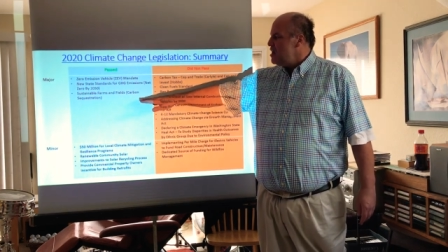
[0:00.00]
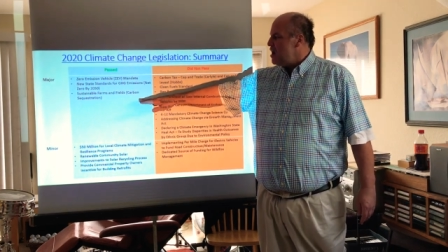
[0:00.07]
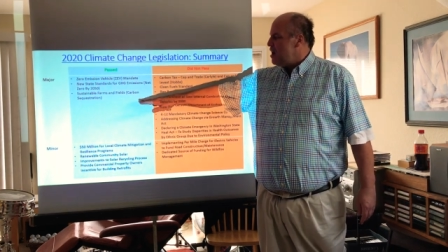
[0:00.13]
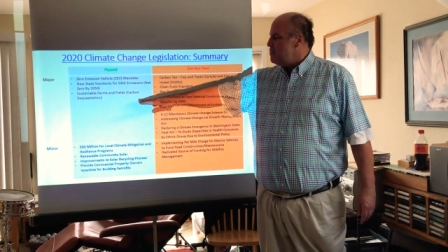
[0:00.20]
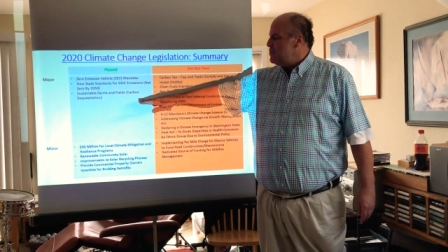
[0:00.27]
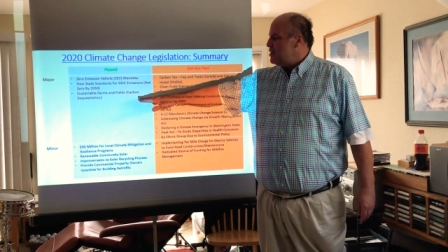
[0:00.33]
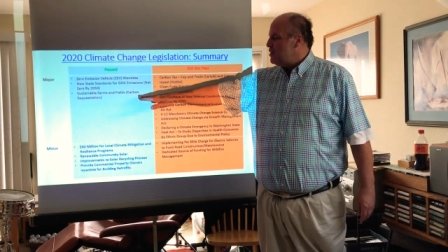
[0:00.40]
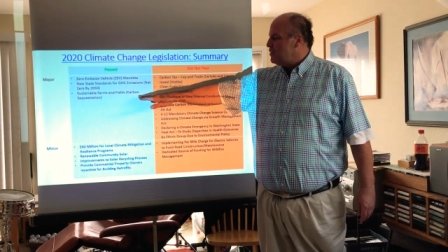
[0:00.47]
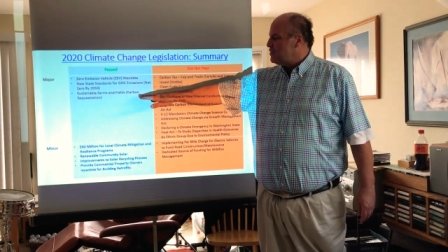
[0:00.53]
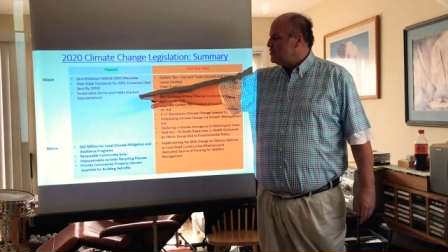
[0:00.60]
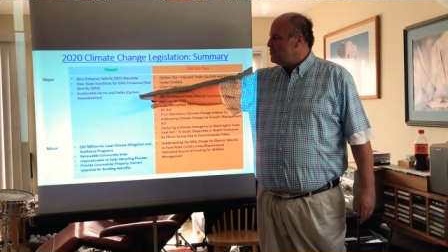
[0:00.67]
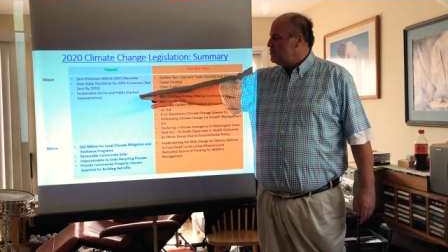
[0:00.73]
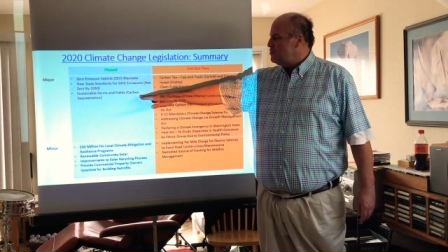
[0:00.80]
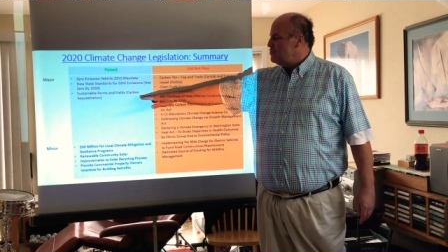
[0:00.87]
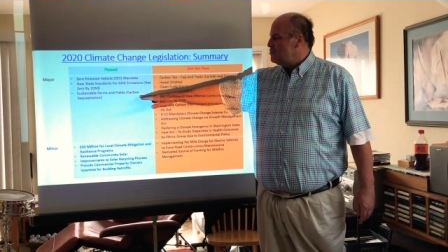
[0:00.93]
A bill
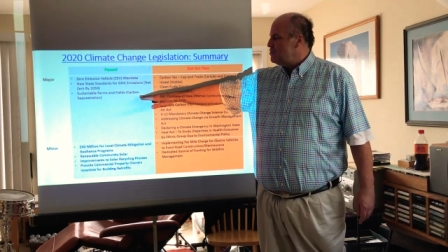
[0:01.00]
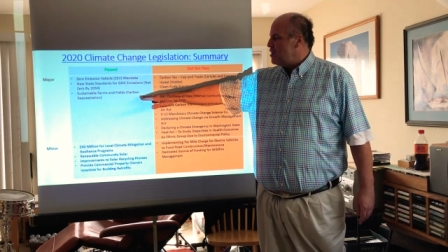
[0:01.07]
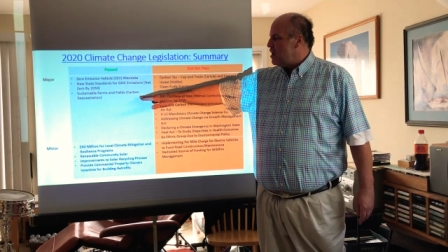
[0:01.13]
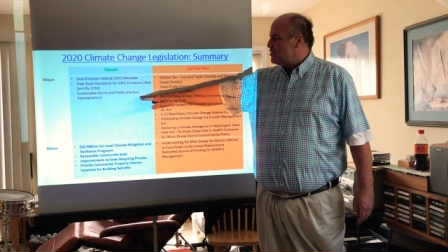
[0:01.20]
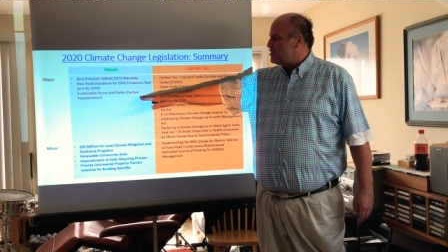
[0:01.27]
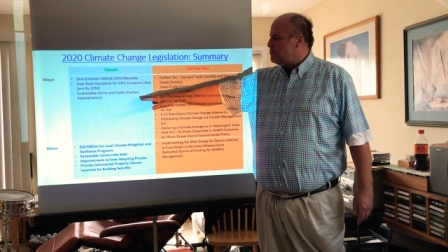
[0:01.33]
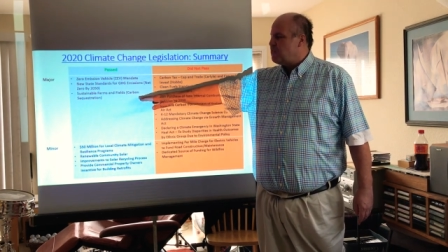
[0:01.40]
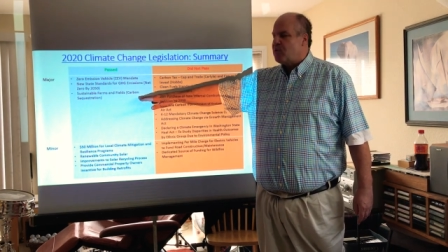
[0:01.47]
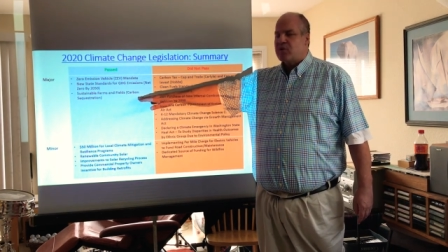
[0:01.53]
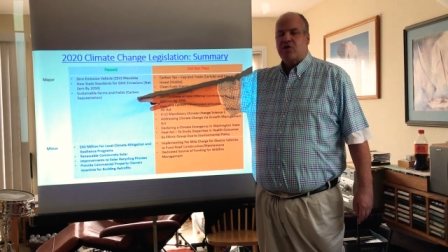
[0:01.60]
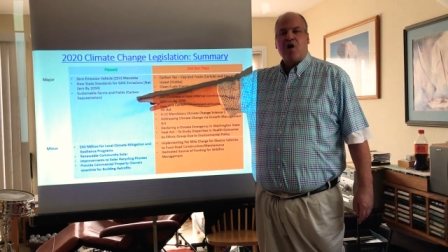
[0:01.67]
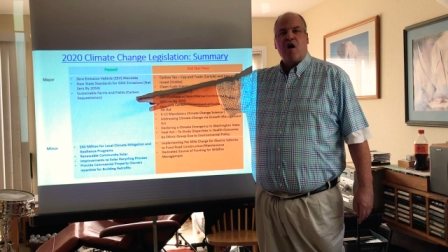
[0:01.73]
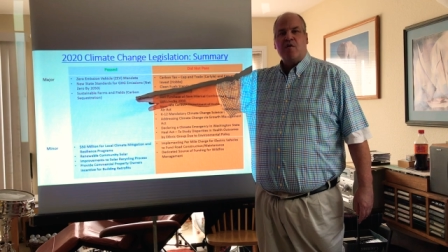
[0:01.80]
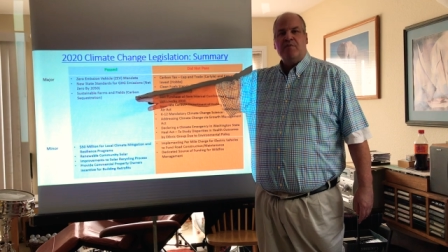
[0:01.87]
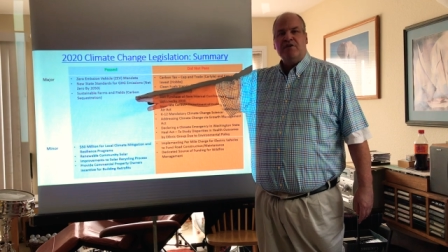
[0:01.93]
to support
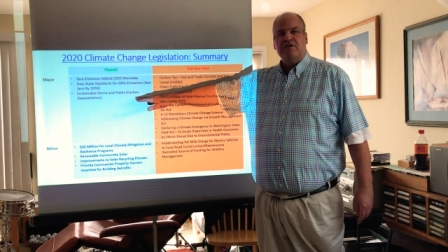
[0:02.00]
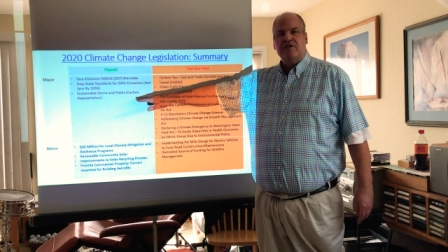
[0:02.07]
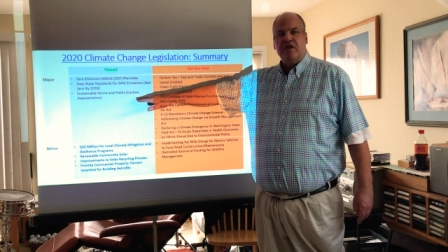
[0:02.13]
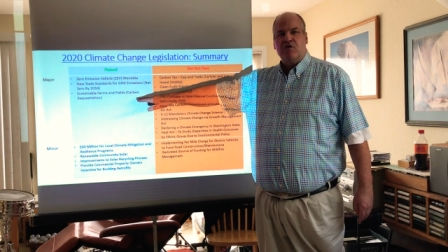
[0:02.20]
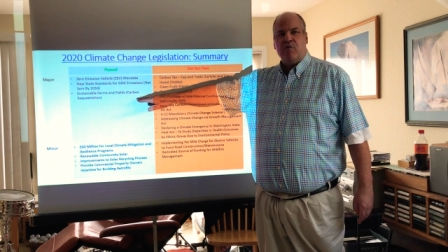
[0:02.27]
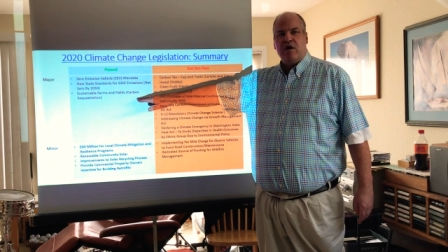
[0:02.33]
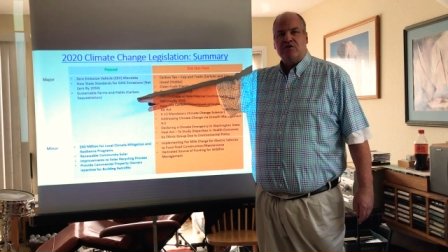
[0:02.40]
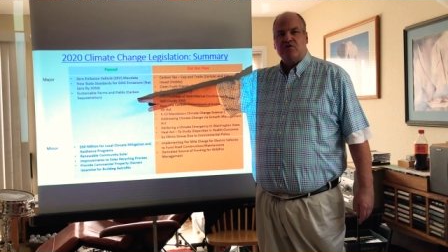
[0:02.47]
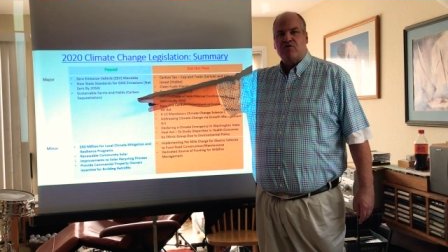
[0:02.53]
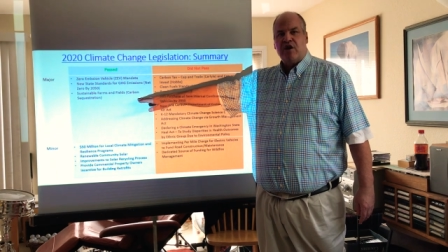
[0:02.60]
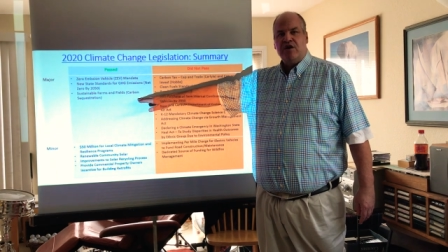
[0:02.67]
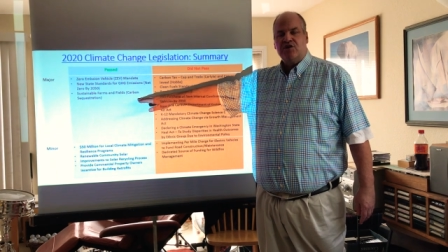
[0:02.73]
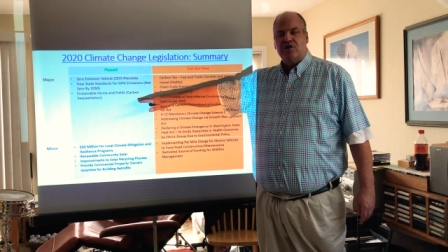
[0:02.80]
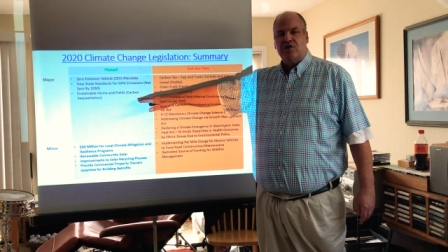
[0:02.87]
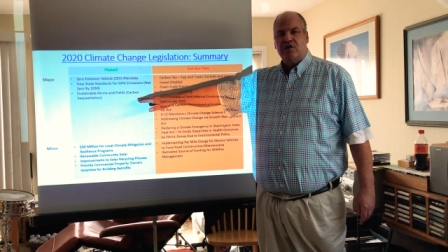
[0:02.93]
carbon
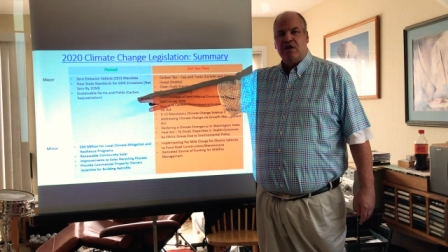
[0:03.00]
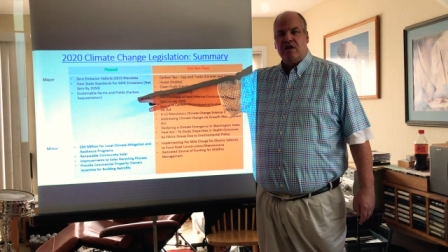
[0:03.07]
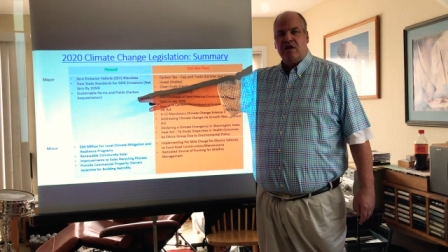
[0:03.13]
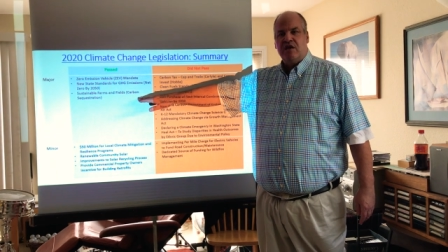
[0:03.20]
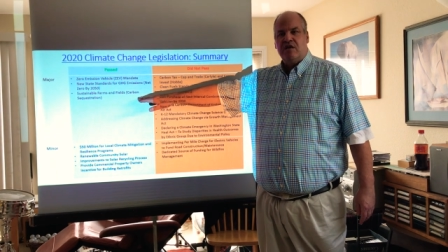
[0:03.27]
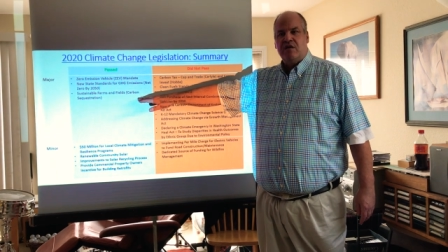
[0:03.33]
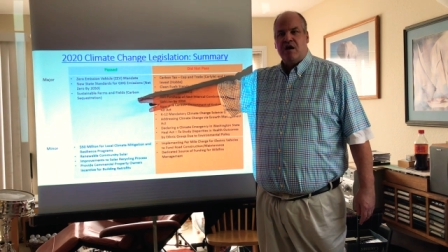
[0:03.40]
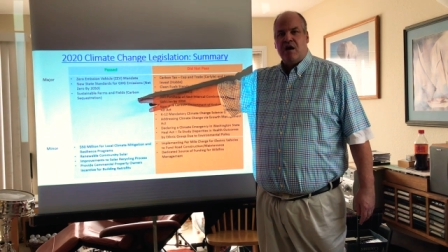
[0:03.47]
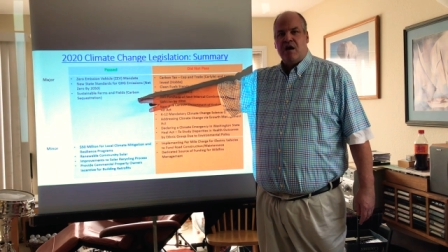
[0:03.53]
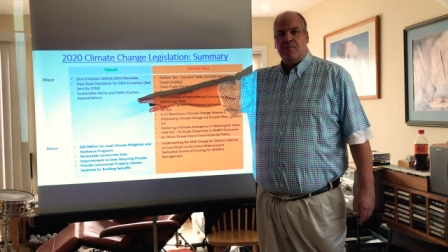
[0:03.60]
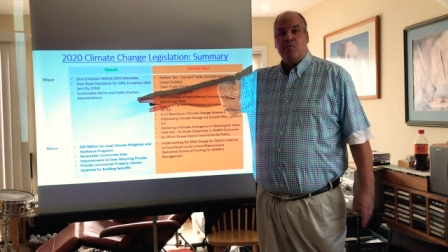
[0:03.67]
sequestration in